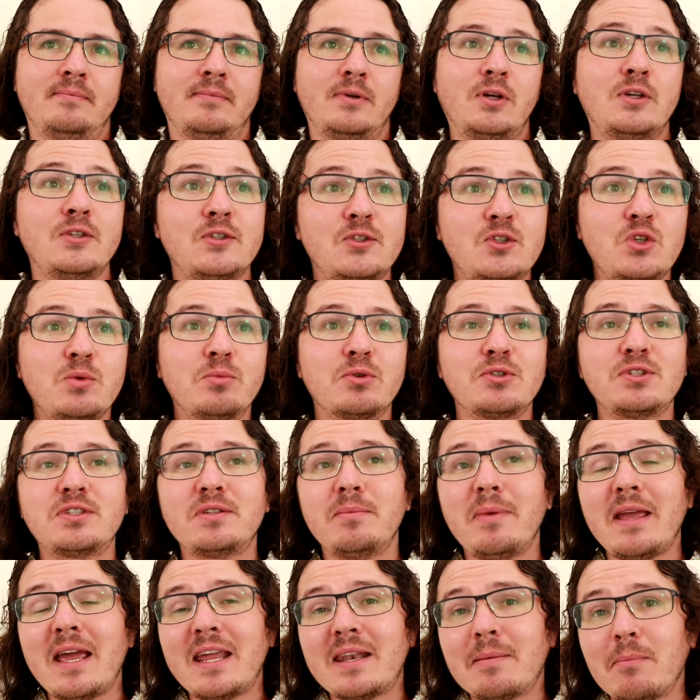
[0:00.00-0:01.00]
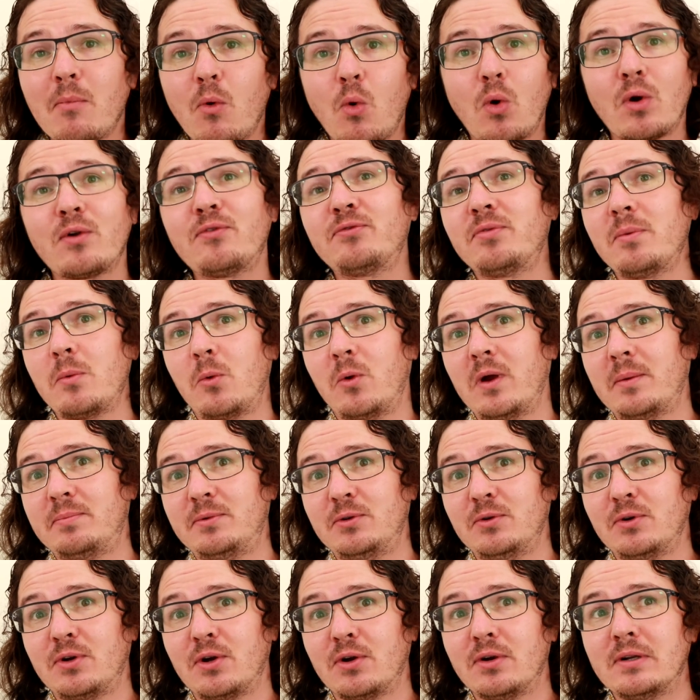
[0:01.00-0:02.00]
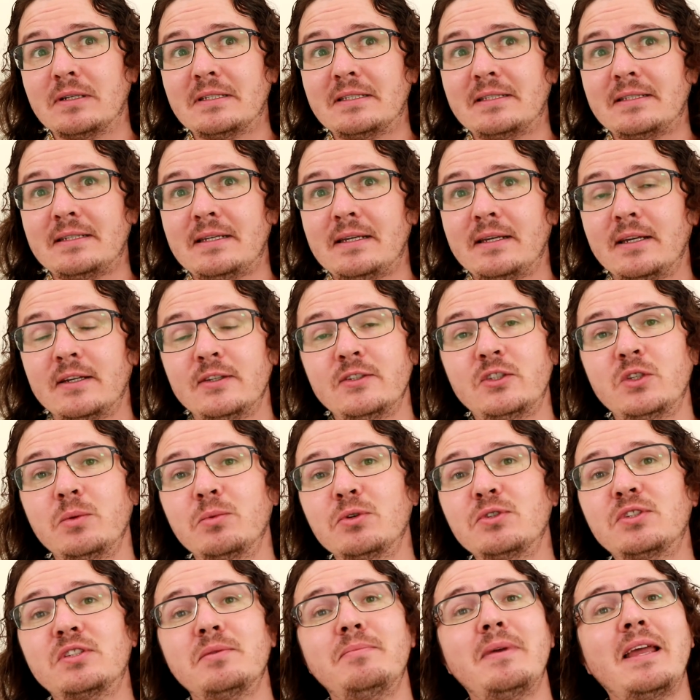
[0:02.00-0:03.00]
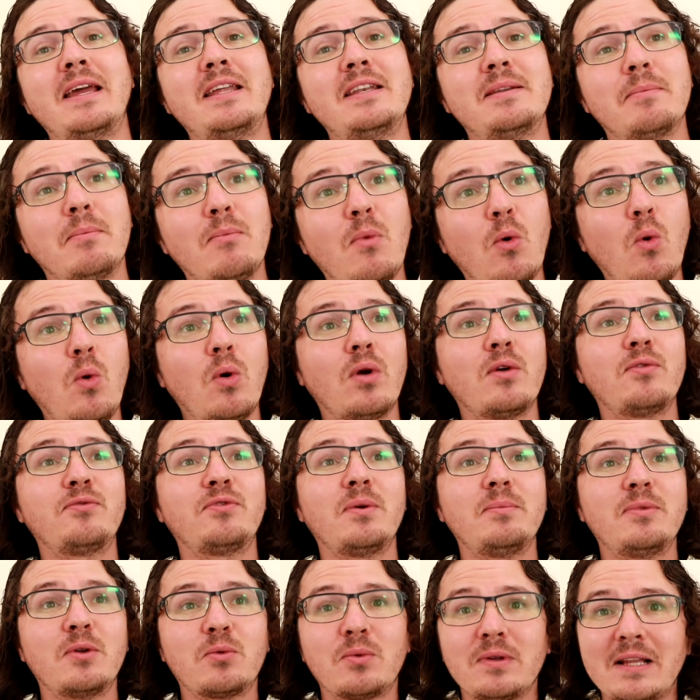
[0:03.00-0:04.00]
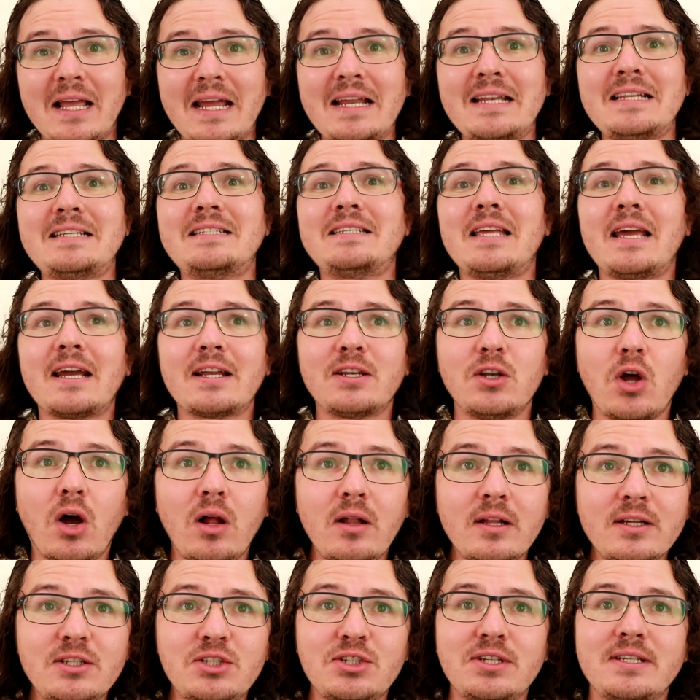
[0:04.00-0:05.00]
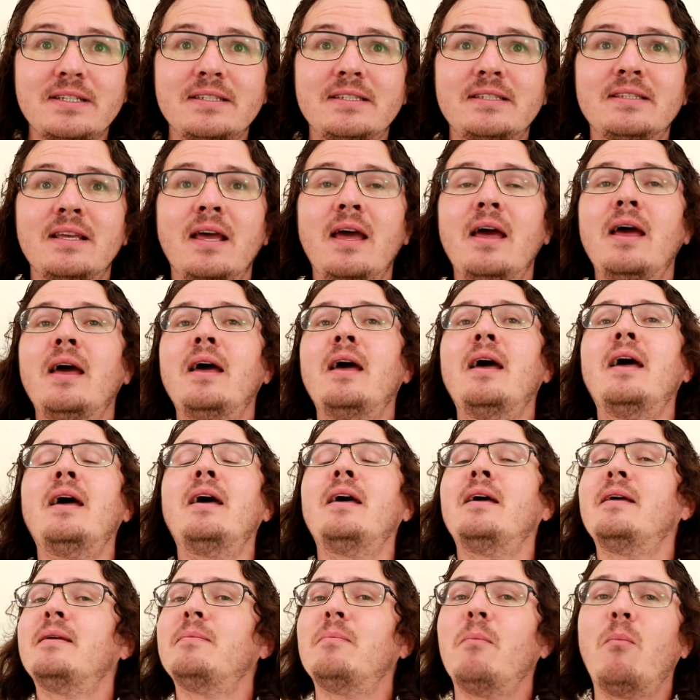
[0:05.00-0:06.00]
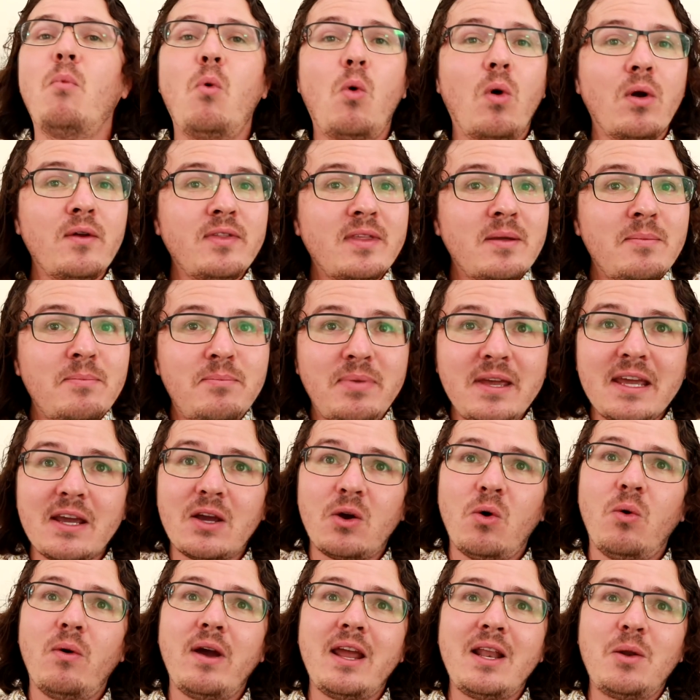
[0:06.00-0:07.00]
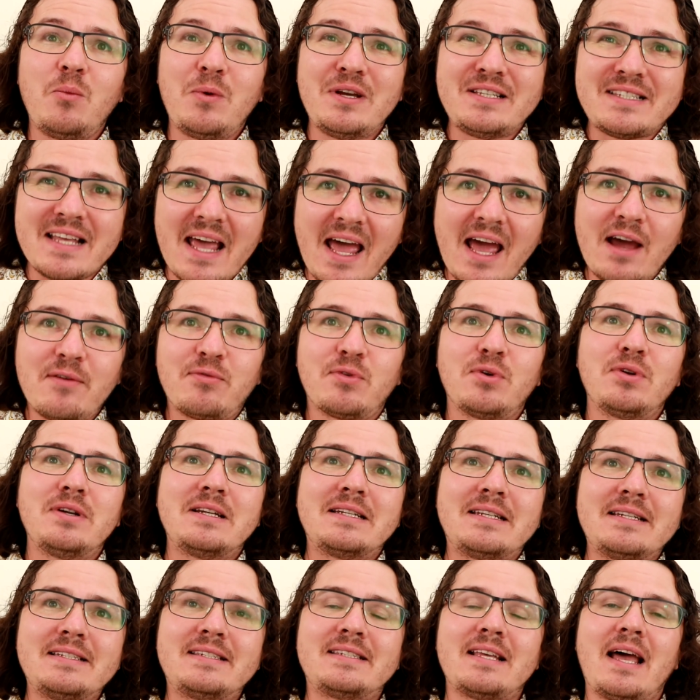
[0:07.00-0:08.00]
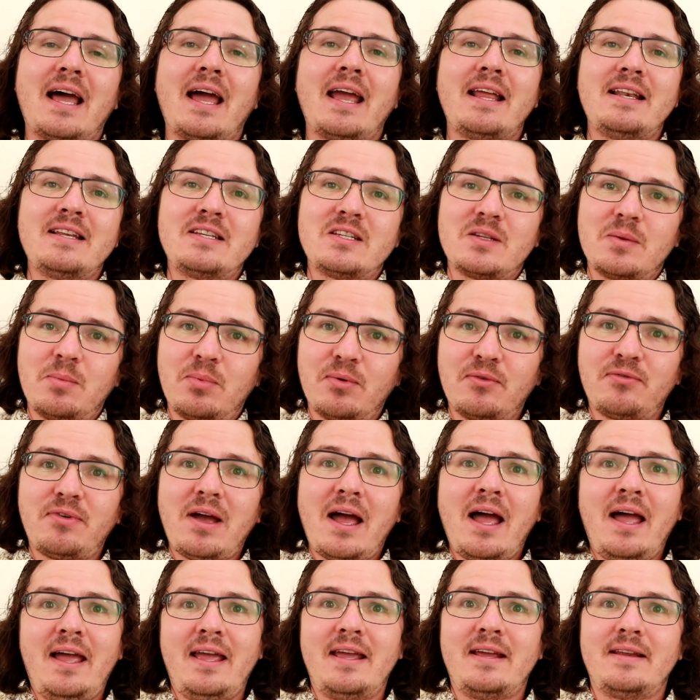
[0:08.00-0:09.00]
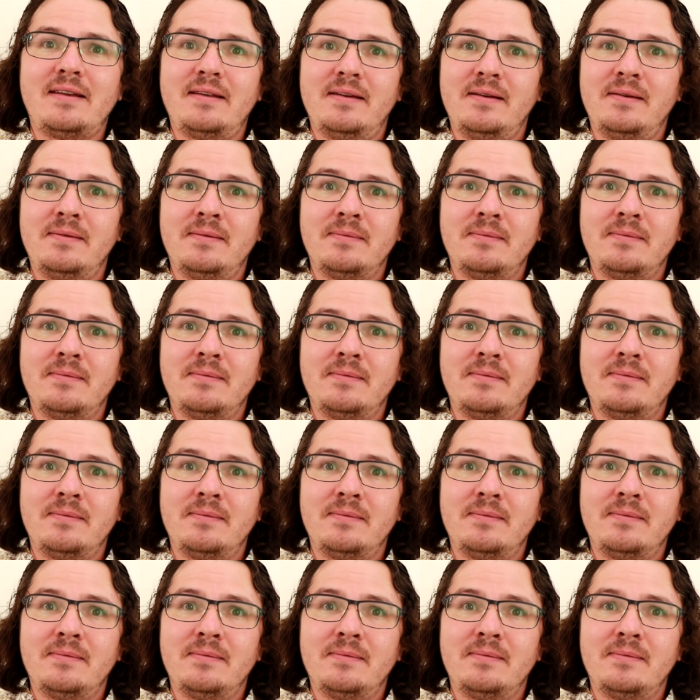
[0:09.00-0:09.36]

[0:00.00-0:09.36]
Consumers demand more from cryptocurrency. Consumers demand more from the related technologies, more than Bitcoin was ever designed to provide.